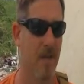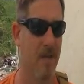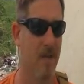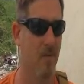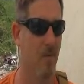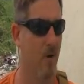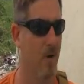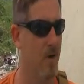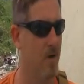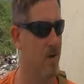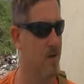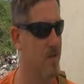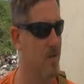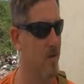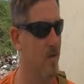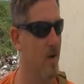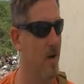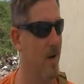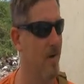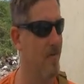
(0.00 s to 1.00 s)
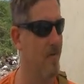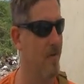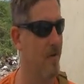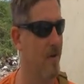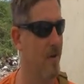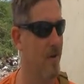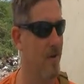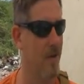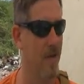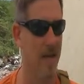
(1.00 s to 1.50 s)
And then we also have
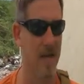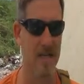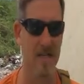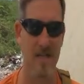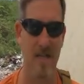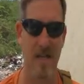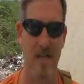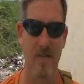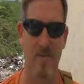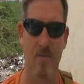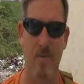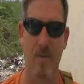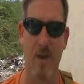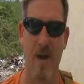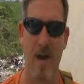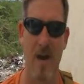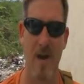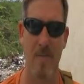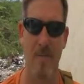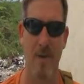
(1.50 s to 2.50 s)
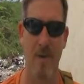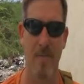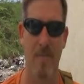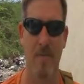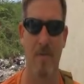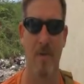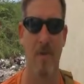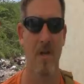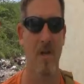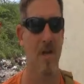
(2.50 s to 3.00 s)
the guest house where we hire
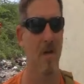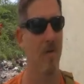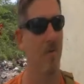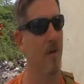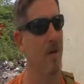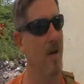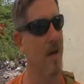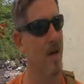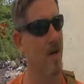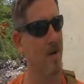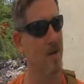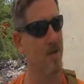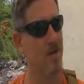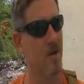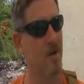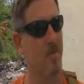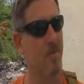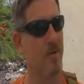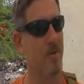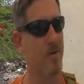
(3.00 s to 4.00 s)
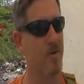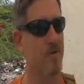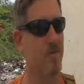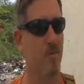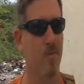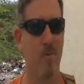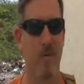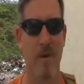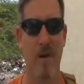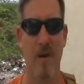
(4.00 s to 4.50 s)
people. We hire
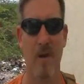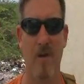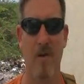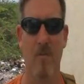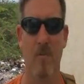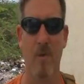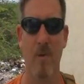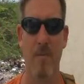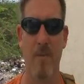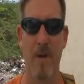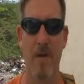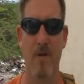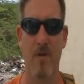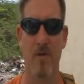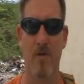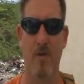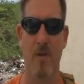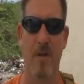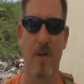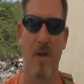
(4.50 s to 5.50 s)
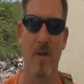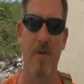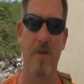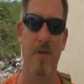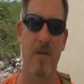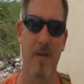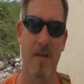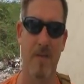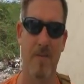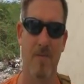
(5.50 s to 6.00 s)
interpreters when we're here, and we make sure that other
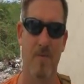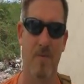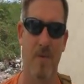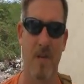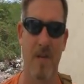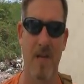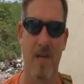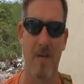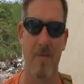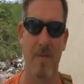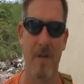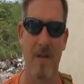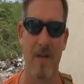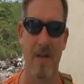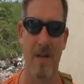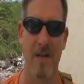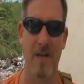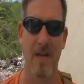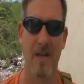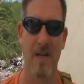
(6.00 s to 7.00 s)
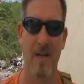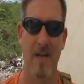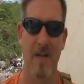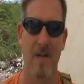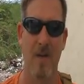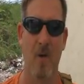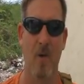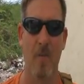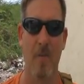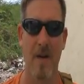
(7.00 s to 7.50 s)
teams, when they come in,
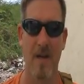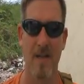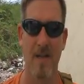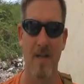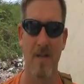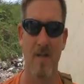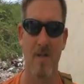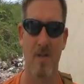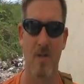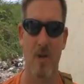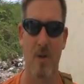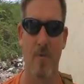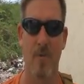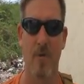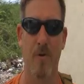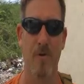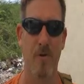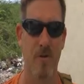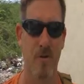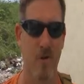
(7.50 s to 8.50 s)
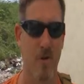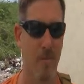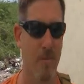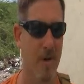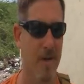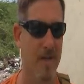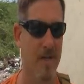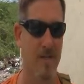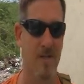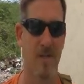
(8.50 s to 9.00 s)
know about these interpreters, know
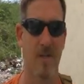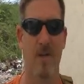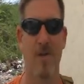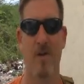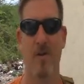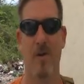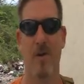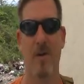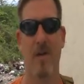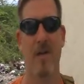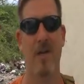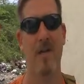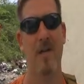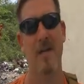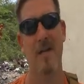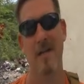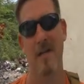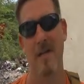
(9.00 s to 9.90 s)
about the security,